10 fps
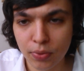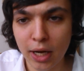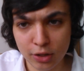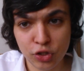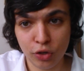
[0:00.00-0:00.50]

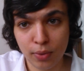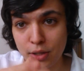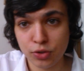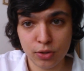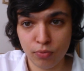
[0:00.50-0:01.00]
Alison
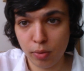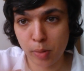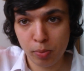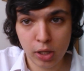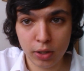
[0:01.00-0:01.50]
Krauss and
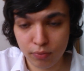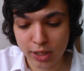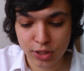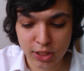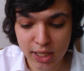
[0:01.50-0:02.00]
Robert Plant,
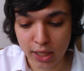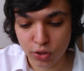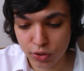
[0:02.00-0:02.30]
Raising Sand.